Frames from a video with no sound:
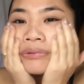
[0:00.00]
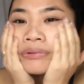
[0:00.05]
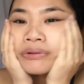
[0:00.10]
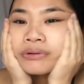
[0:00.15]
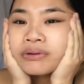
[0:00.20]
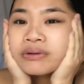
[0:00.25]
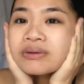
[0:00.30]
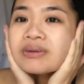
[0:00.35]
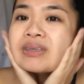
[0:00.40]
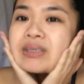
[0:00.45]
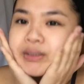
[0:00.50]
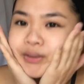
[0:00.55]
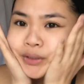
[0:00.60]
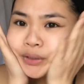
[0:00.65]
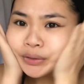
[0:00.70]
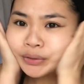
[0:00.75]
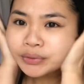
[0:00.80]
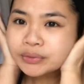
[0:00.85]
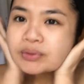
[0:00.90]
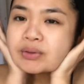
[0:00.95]
Just like
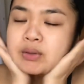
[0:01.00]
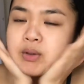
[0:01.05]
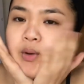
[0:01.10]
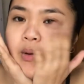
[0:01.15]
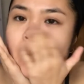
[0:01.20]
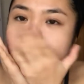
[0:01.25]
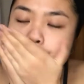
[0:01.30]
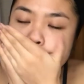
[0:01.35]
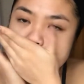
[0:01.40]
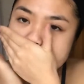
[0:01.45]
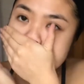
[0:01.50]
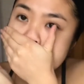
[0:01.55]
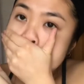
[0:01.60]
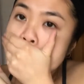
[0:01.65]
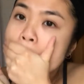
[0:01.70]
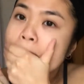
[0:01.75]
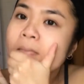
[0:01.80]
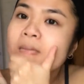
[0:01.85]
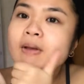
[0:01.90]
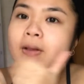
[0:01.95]
to
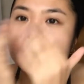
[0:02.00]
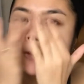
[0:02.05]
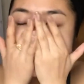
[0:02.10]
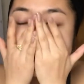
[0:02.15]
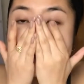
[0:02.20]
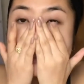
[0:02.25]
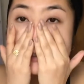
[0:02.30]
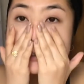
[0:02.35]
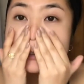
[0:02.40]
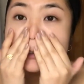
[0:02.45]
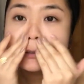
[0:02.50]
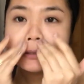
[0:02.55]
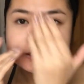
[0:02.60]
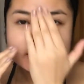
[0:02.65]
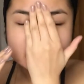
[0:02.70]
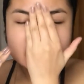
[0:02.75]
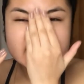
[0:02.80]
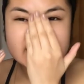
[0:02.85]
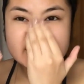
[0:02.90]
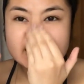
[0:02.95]
massage it into the